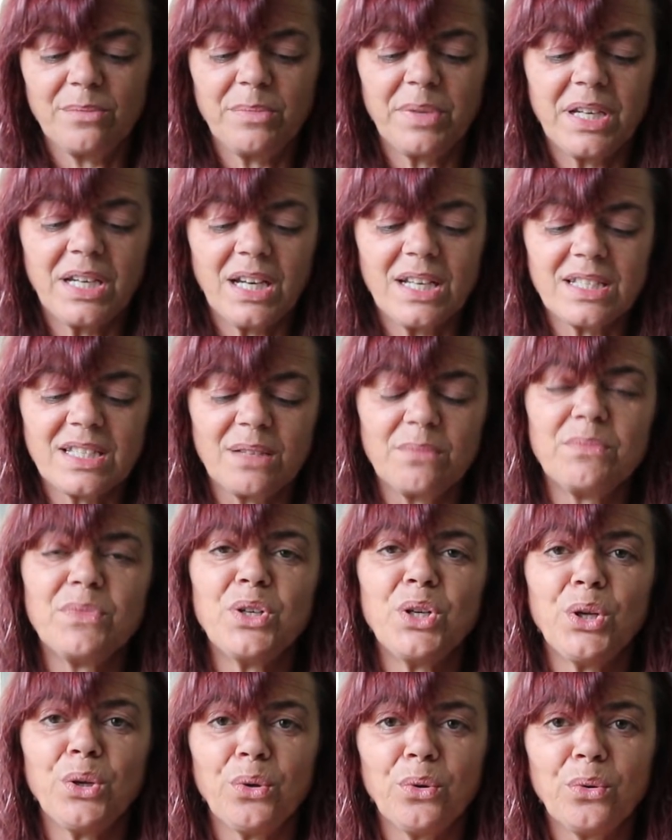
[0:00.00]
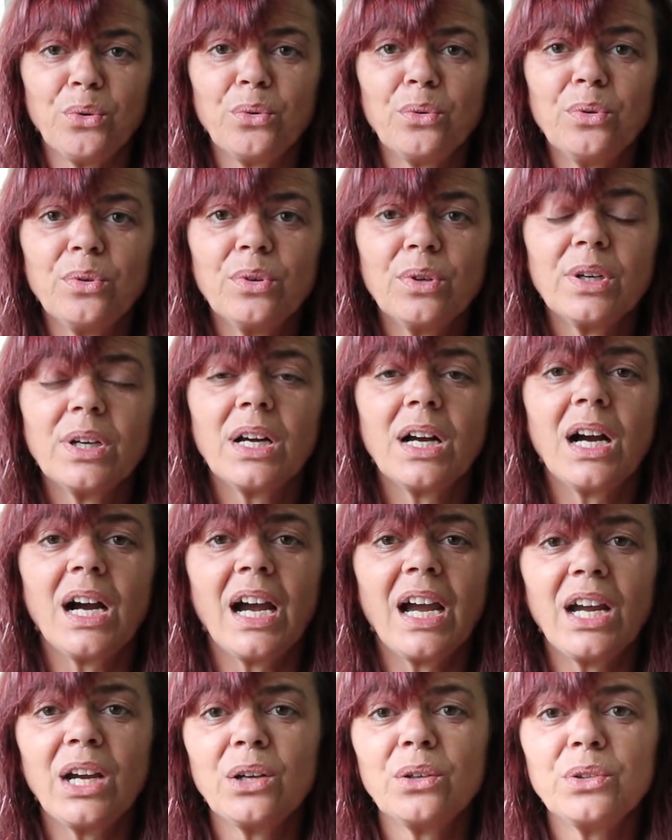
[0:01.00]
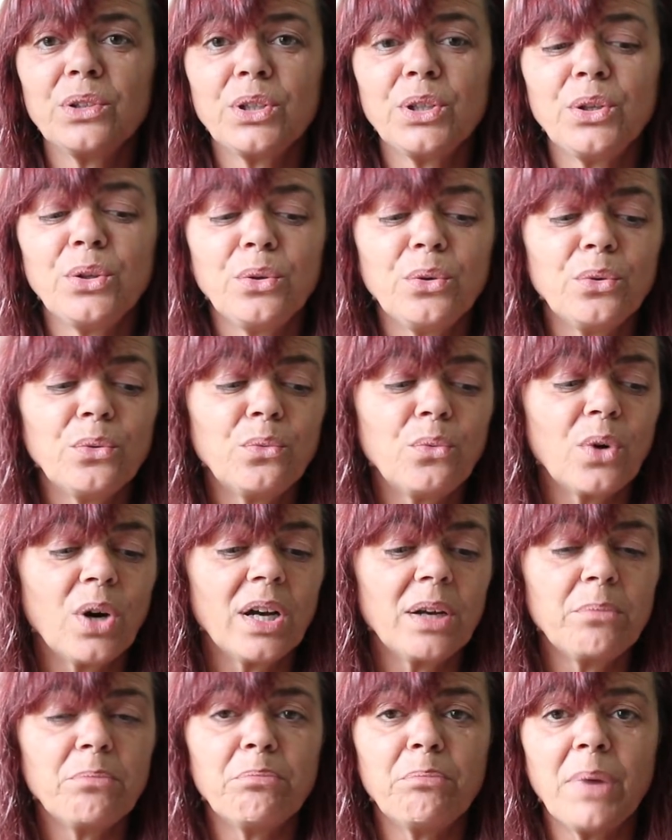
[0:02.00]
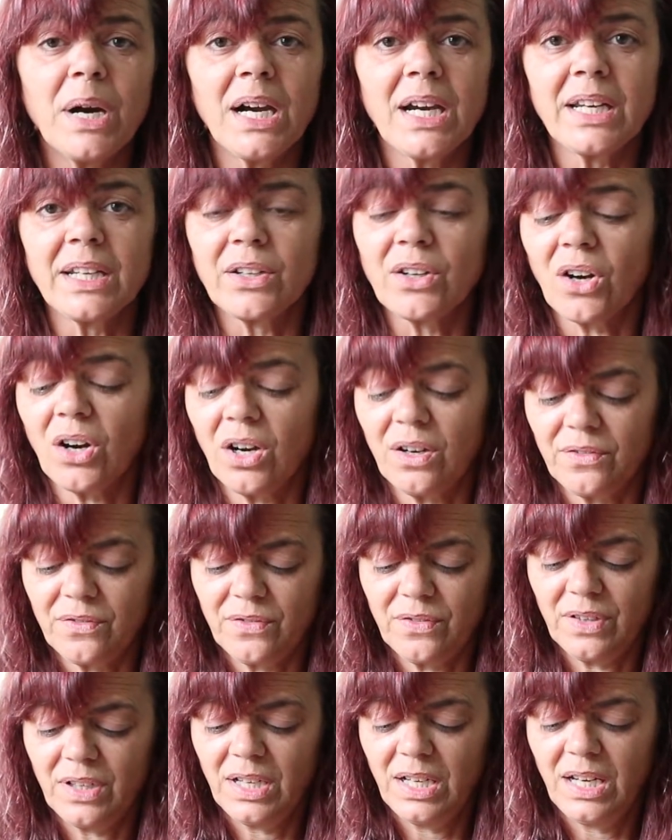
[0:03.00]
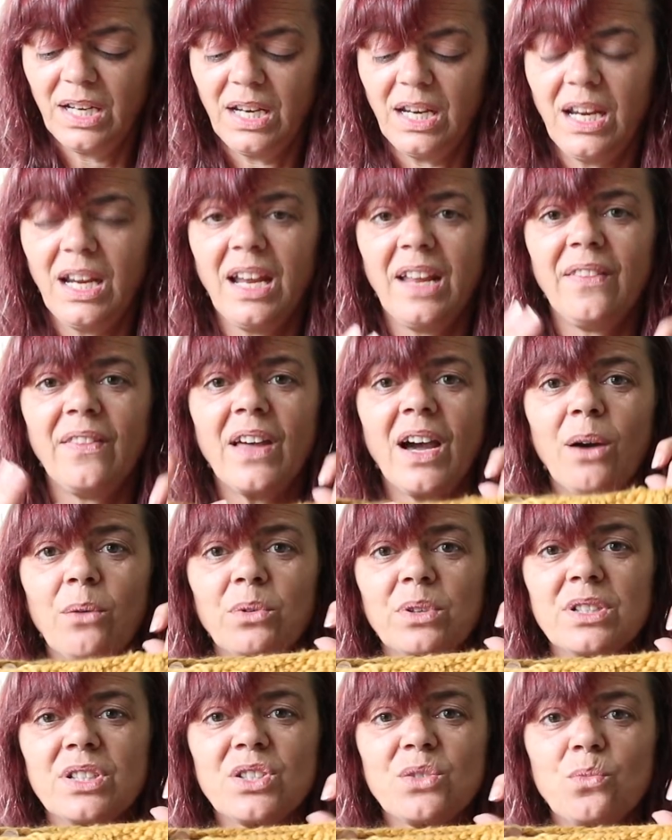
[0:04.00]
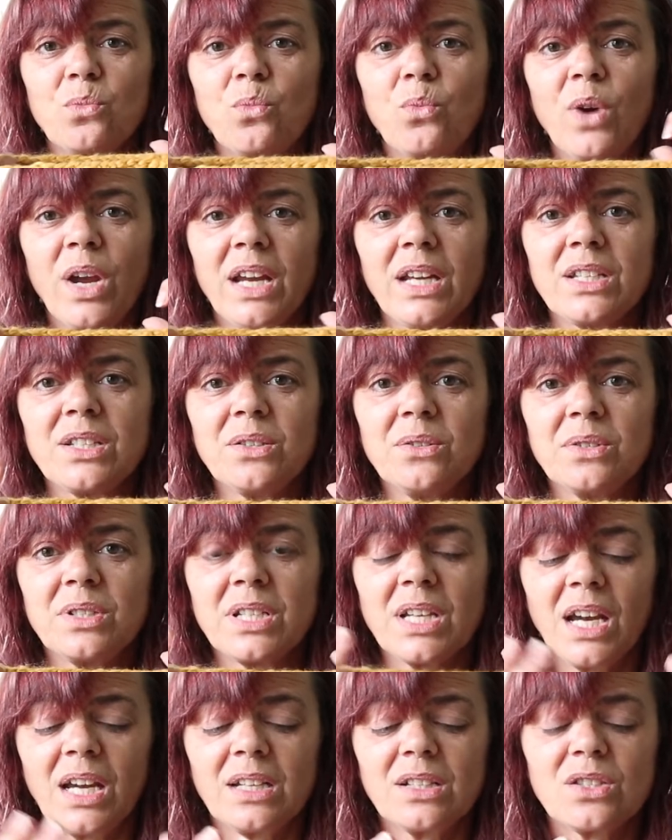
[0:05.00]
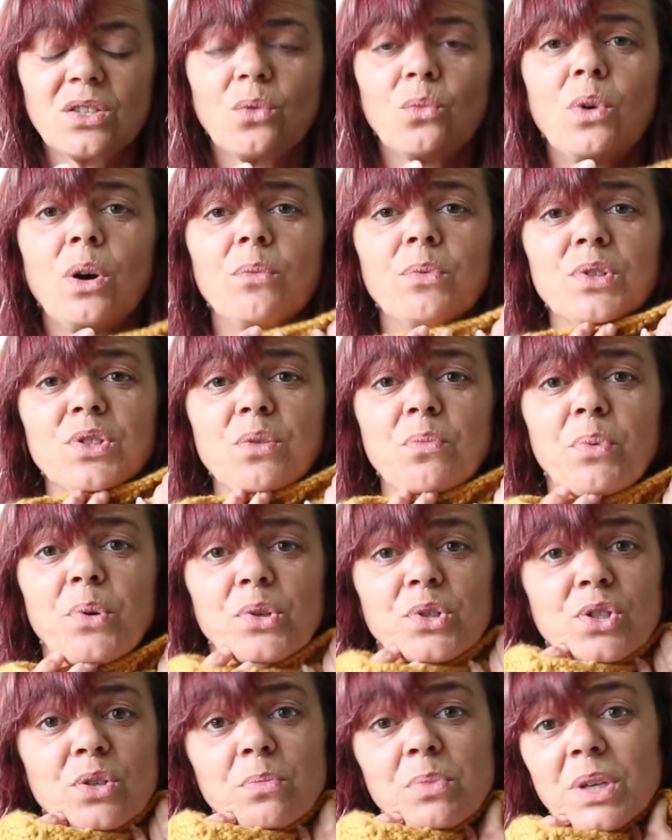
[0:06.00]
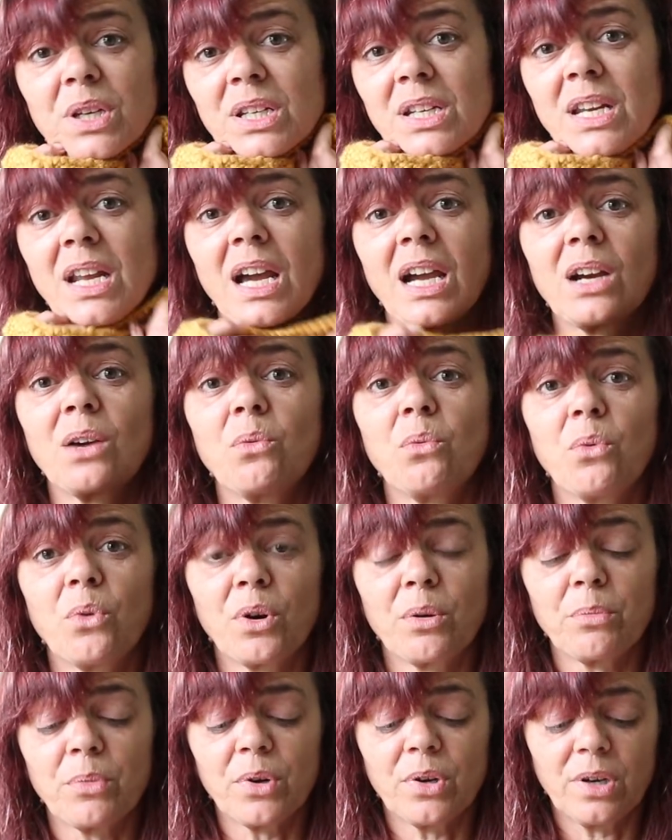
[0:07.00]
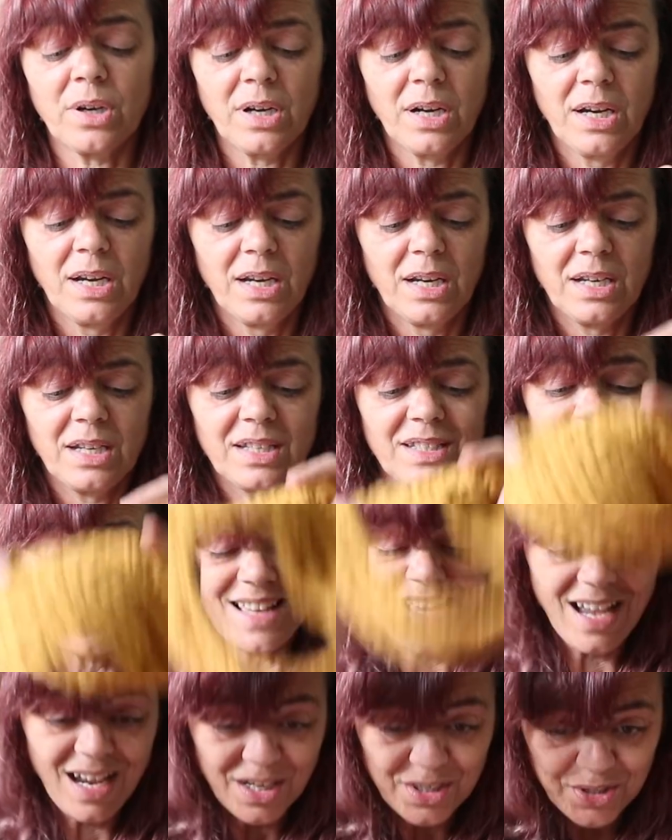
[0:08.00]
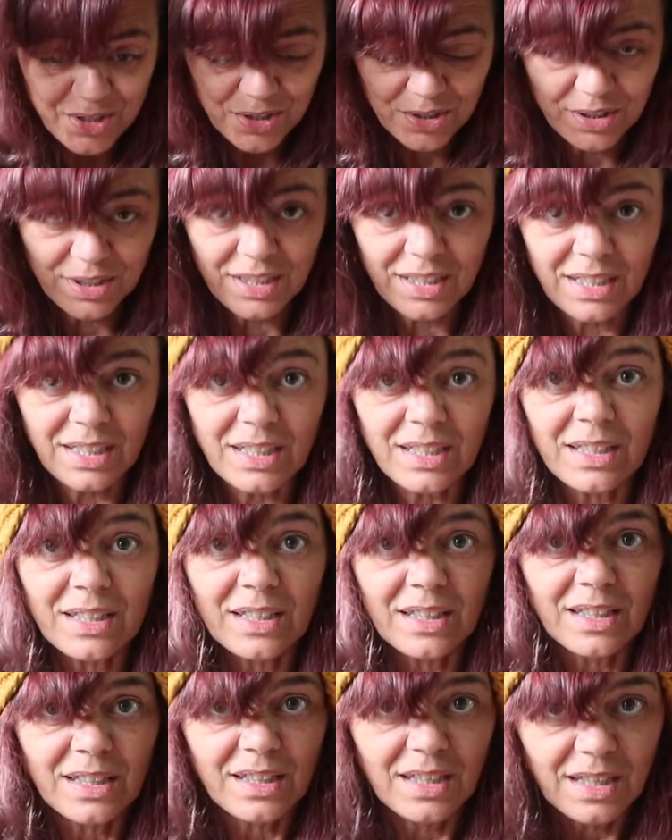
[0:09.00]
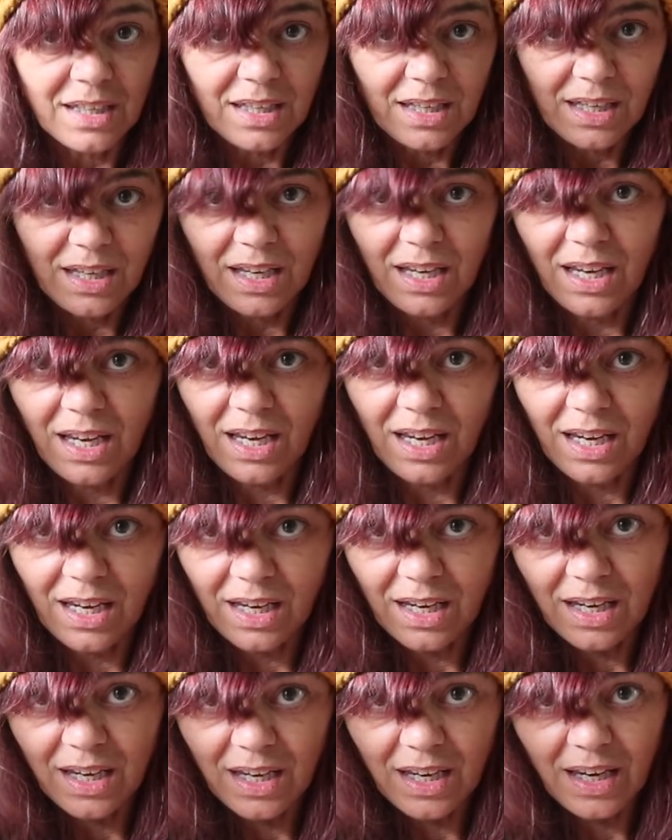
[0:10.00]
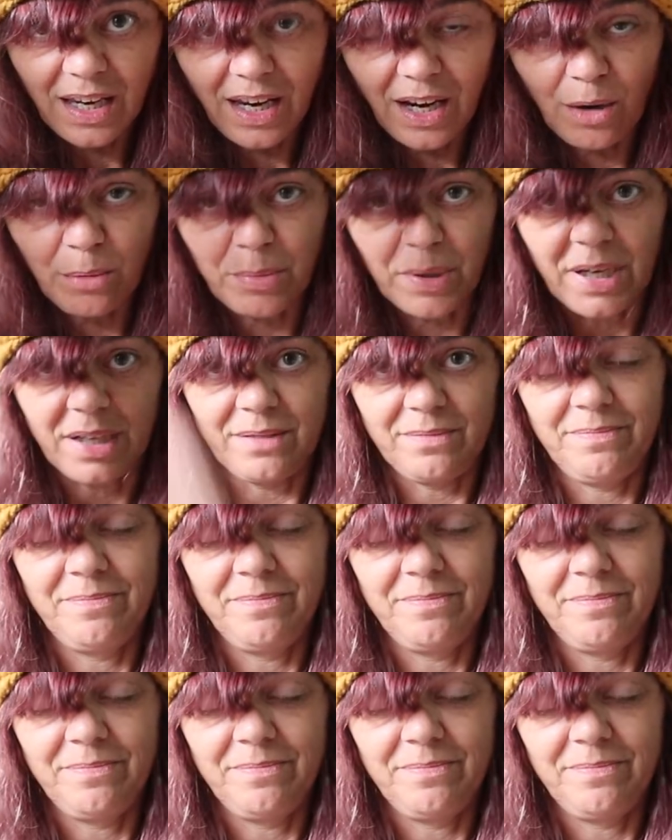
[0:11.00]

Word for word: because I'm new, I only knew one bind off and that one's way too tight. So what was supposed to be a neck warmer is actually a hair bun.